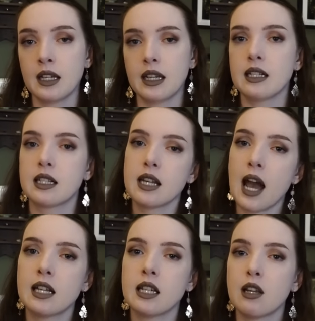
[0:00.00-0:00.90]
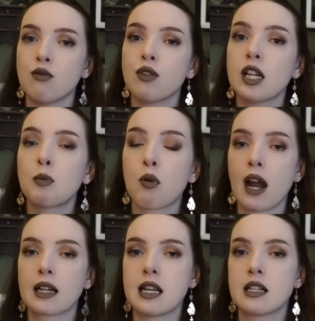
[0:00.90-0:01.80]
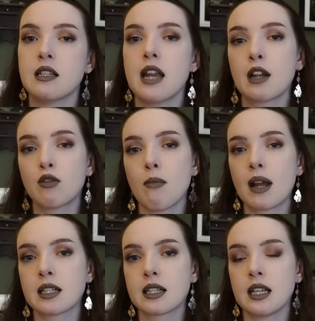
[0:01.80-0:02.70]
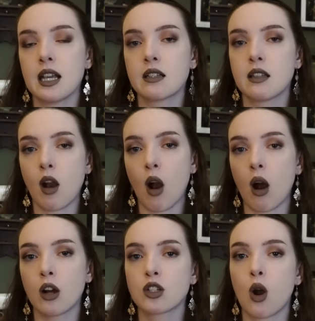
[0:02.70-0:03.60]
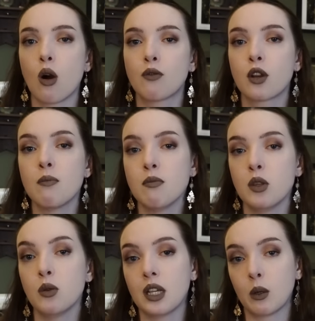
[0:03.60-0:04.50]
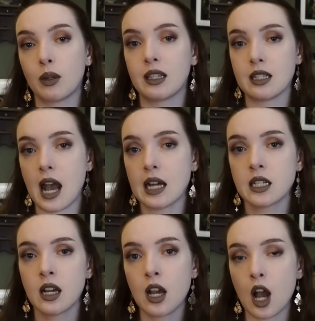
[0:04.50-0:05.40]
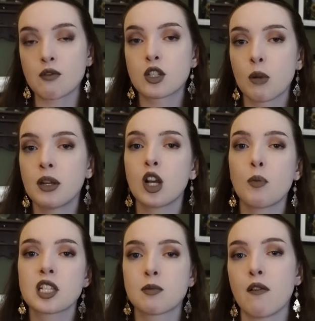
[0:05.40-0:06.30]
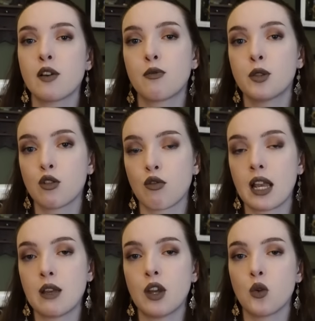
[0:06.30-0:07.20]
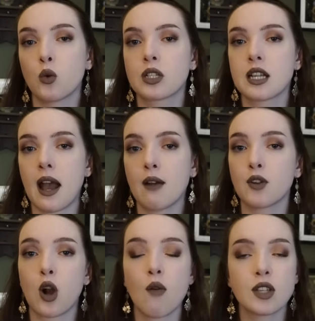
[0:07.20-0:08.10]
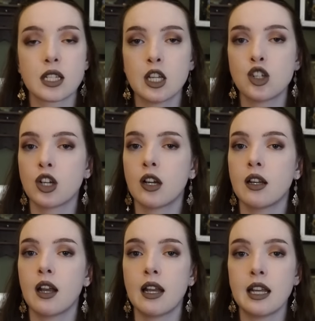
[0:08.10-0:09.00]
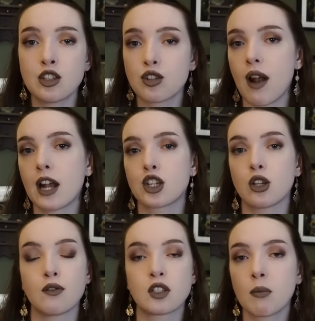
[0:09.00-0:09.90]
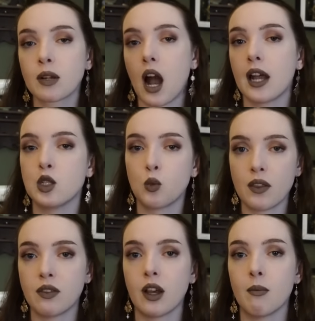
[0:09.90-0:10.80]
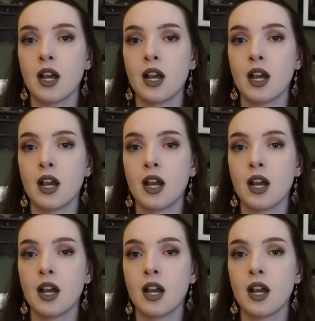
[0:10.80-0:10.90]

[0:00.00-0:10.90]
Instead, in real practice, necromancy is the art of communing with the dead, of summoning up a spirit from the grave in order to have a conversation, an interaction of some kind with them,